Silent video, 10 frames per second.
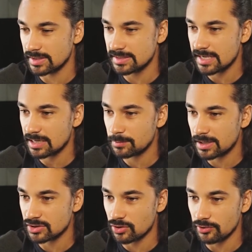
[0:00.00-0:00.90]
sick
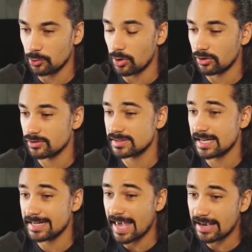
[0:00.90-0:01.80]
because you're on the water in
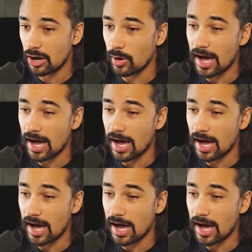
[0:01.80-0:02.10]
San Diego.